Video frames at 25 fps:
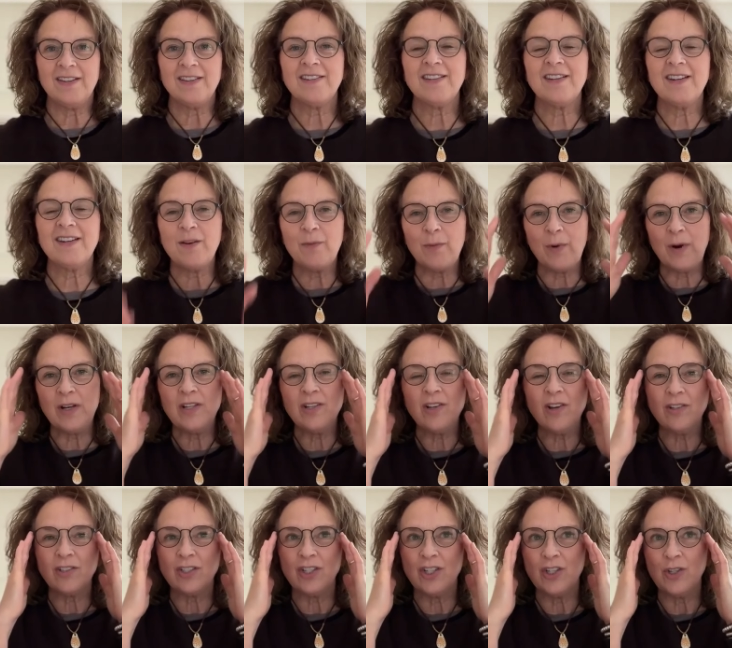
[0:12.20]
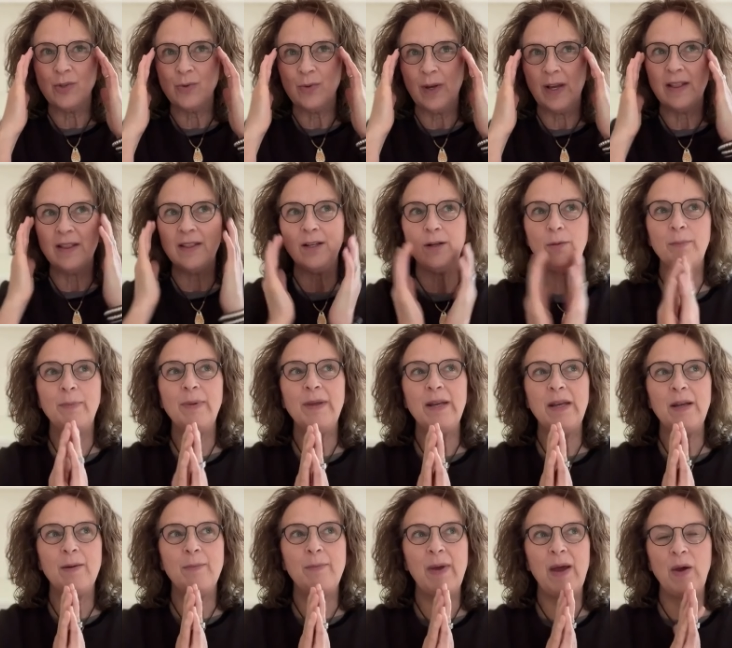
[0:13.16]
Listen, I want to talk to you a little
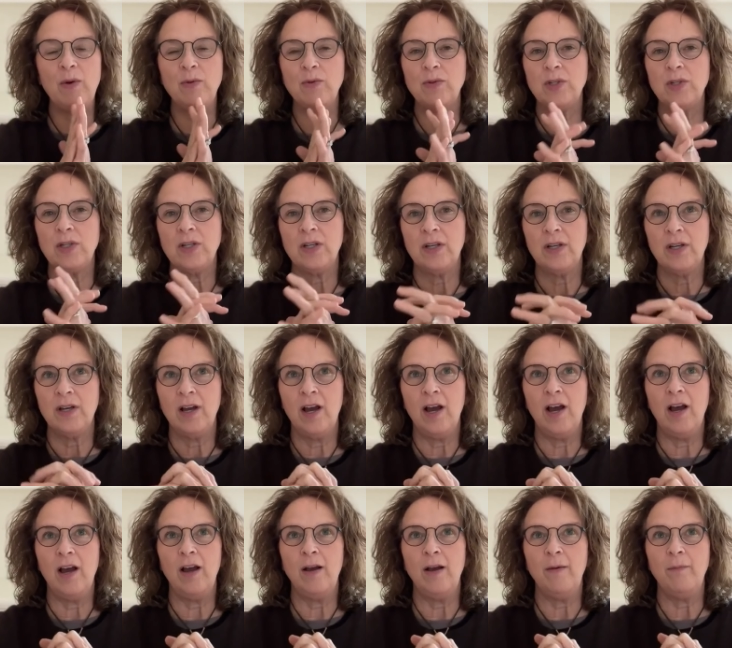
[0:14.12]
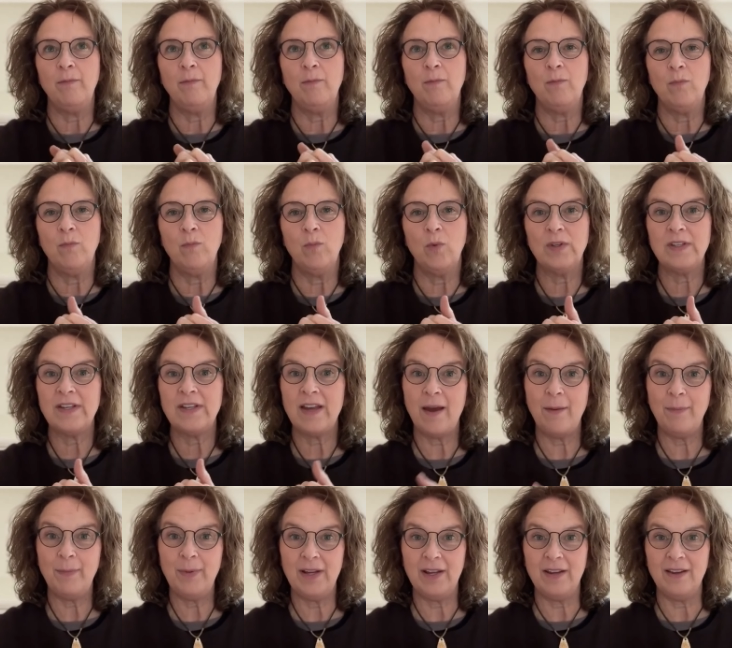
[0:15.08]
bit about um, what's
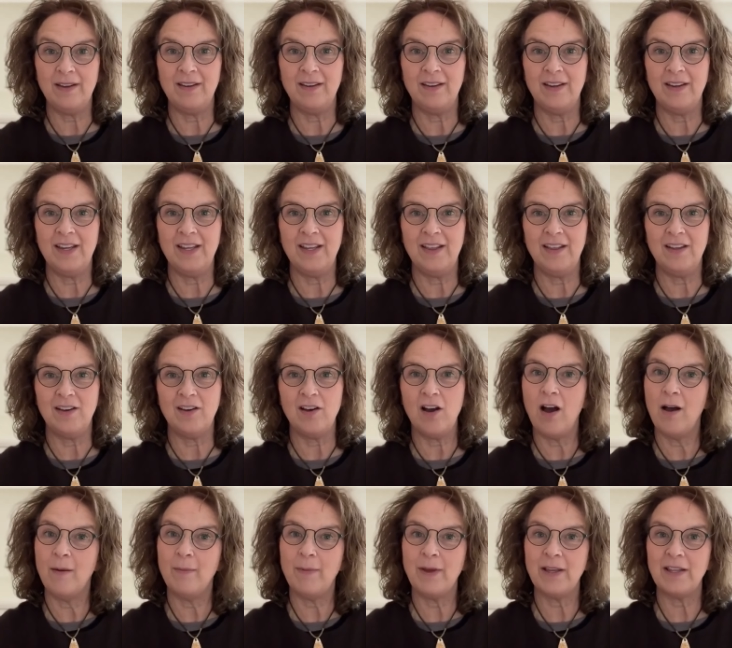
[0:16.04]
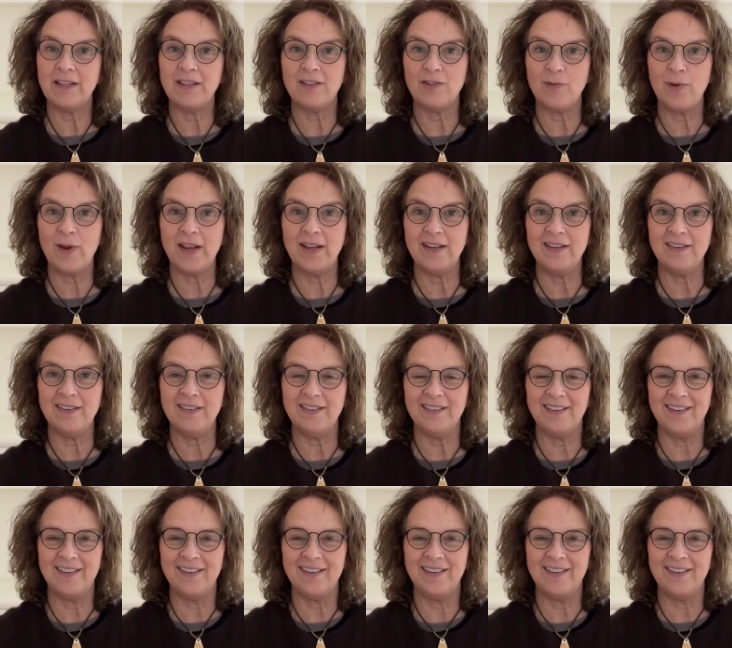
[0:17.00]
happening in the comment thread